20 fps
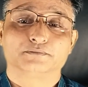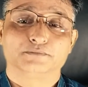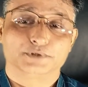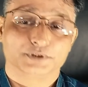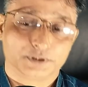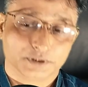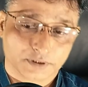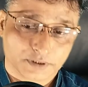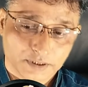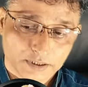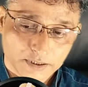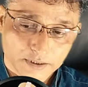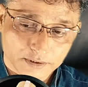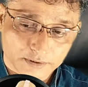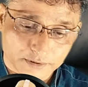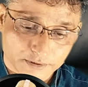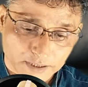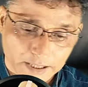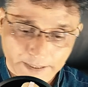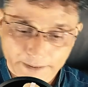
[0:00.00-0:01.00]
With the
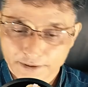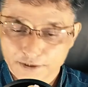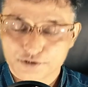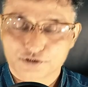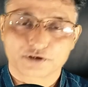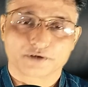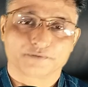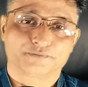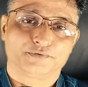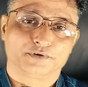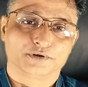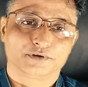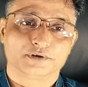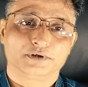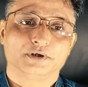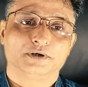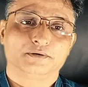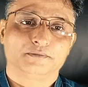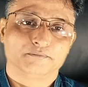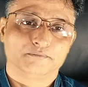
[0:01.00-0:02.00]
guidance of a
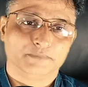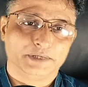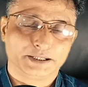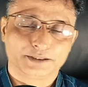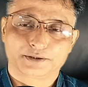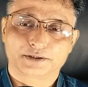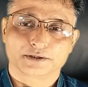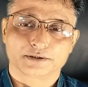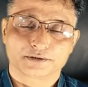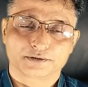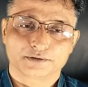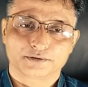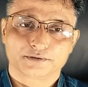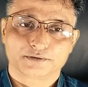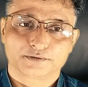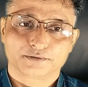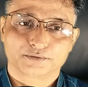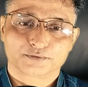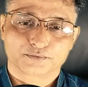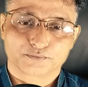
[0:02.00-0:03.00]
mentor,
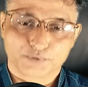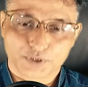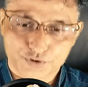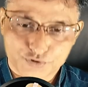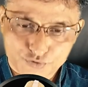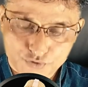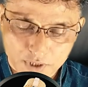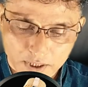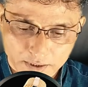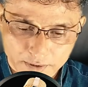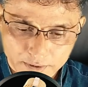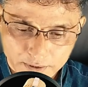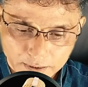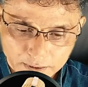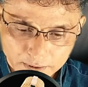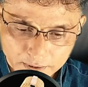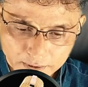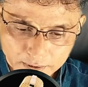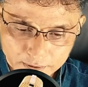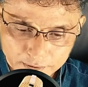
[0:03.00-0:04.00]
we start
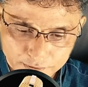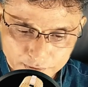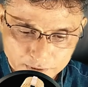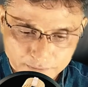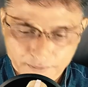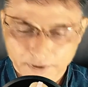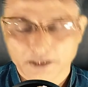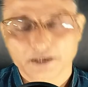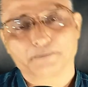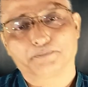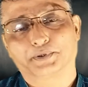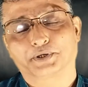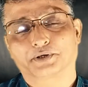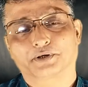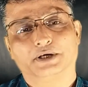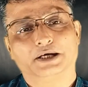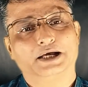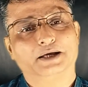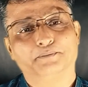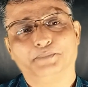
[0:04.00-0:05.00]
developing
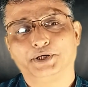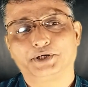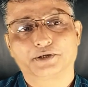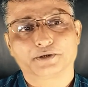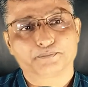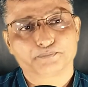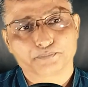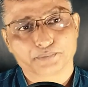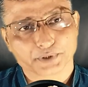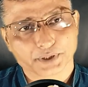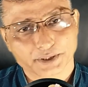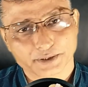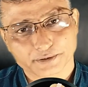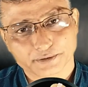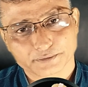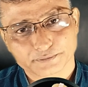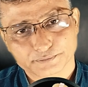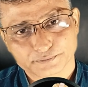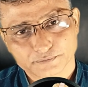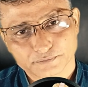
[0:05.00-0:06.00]
a habit of prayer.
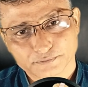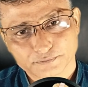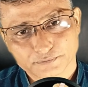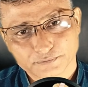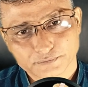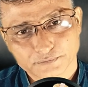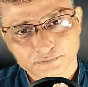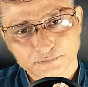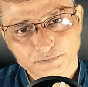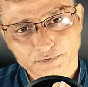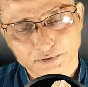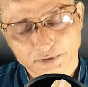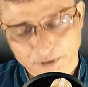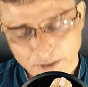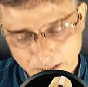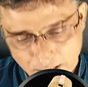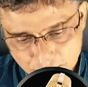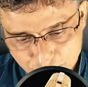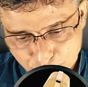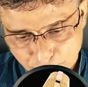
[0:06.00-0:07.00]

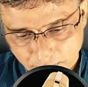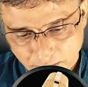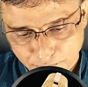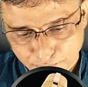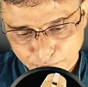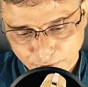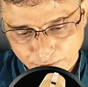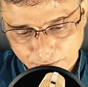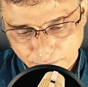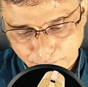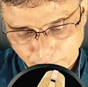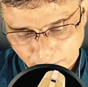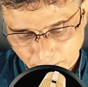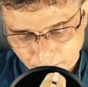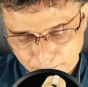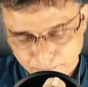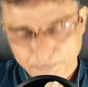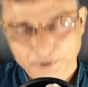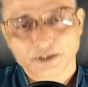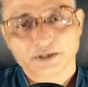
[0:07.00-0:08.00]
Gradually we
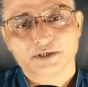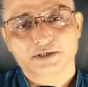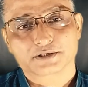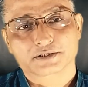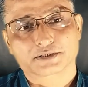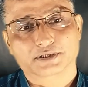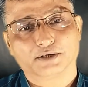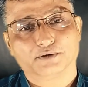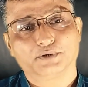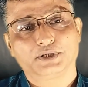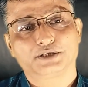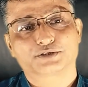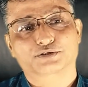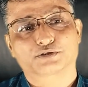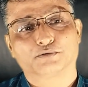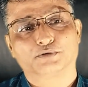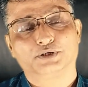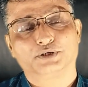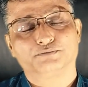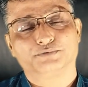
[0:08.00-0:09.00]
develop,
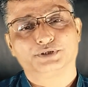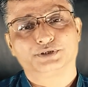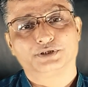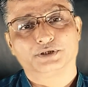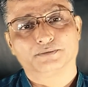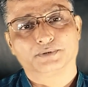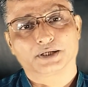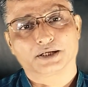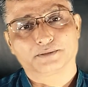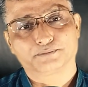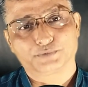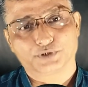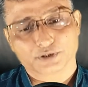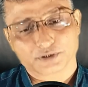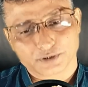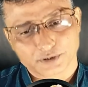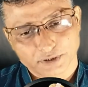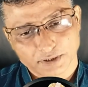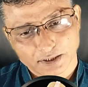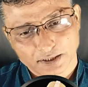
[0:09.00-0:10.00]
slowly we develop
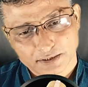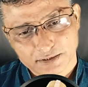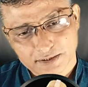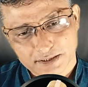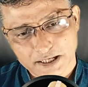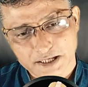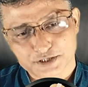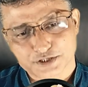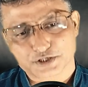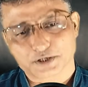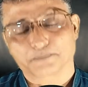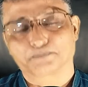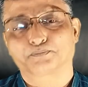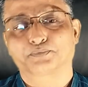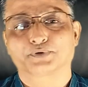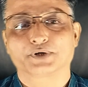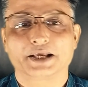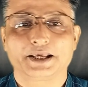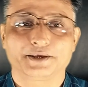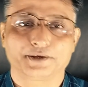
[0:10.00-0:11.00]
the real sense of
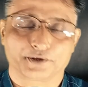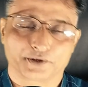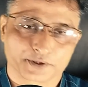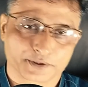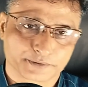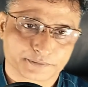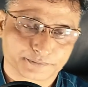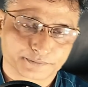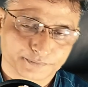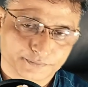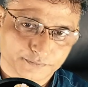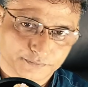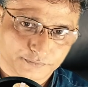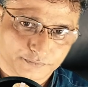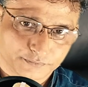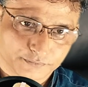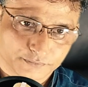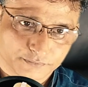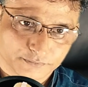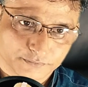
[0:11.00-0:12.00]
praying
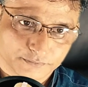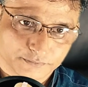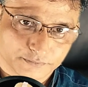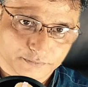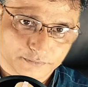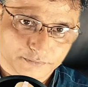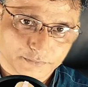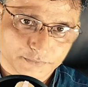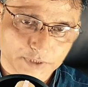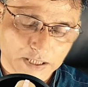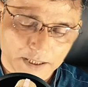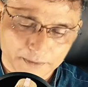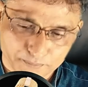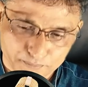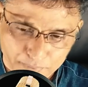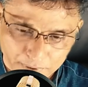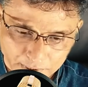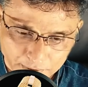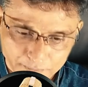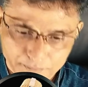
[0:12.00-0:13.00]

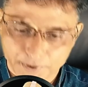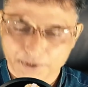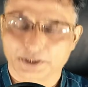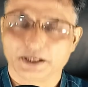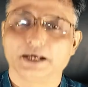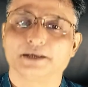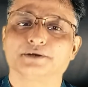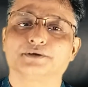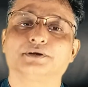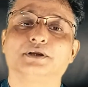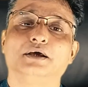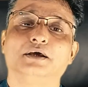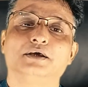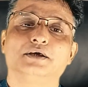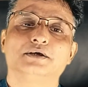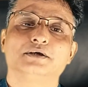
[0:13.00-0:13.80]
and believing and